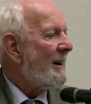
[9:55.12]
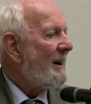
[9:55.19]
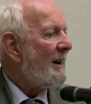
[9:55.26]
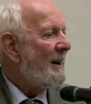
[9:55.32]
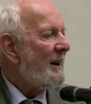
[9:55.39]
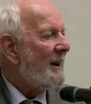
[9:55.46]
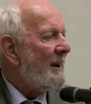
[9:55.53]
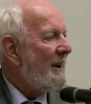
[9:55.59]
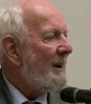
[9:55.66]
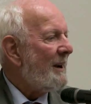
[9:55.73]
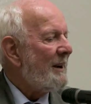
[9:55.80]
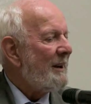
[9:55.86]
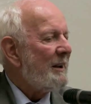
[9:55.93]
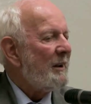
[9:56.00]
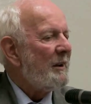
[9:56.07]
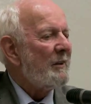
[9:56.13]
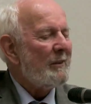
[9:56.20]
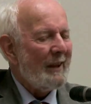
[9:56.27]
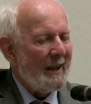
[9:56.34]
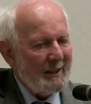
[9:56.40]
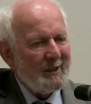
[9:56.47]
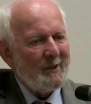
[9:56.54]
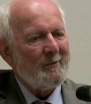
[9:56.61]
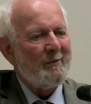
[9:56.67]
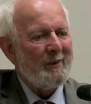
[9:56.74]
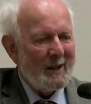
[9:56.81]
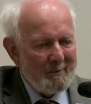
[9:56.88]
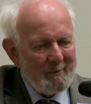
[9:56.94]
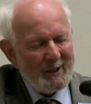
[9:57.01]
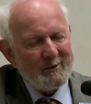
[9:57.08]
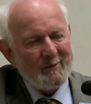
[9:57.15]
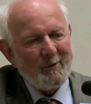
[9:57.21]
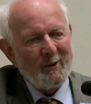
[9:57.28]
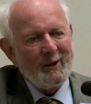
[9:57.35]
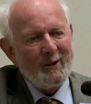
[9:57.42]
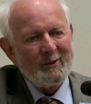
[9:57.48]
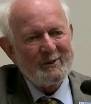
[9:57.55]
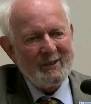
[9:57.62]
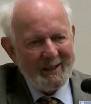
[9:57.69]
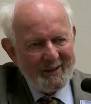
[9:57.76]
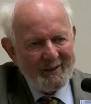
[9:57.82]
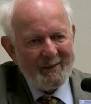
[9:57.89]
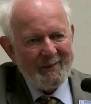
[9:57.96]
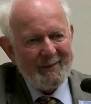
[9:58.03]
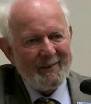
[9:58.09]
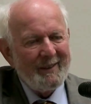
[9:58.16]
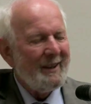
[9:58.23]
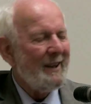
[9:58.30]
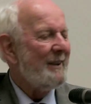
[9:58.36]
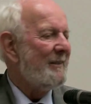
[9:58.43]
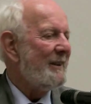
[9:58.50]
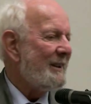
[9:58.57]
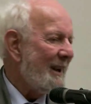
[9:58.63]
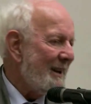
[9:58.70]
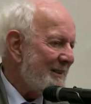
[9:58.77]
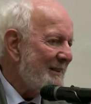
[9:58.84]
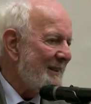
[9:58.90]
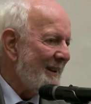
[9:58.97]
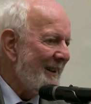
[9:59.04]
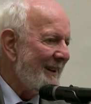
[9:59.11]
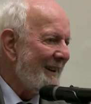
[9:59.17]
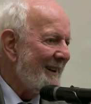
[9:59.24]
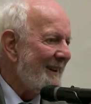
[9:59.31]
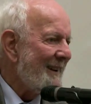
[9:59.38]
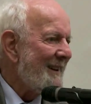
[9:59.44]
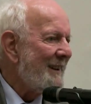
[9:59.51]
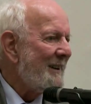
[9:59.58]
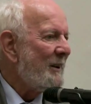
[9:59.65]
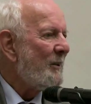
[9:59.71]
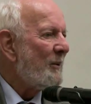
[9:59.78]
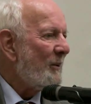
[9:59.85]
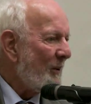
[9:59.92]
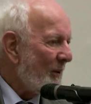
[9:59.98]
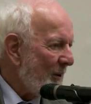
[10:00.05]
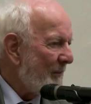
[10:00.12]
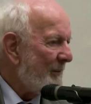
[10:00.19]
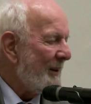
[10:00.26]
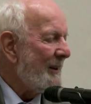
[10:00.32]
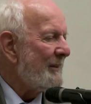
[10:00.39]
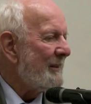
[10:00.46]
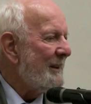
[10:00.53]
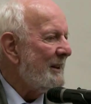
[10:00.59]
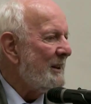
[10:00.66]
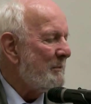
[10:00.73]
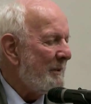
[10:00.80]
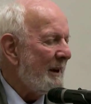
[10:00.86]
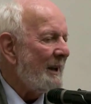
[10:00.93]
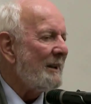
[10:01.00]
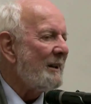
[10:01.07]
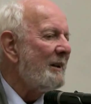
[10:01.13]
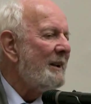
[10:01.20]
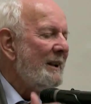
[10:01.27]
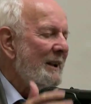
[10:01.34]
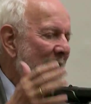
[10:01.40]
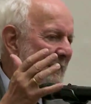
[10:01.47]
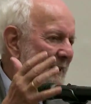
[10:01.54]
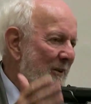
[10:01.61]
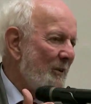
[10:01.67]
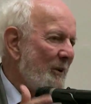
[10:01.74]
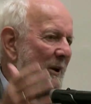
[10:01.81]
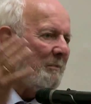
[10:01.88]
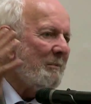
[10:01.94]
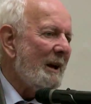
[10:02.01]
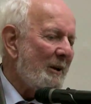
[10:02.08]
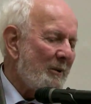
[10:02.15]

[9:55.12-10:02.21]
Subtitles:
I thank you very much for your generous invitation here. All of us in the panel, including my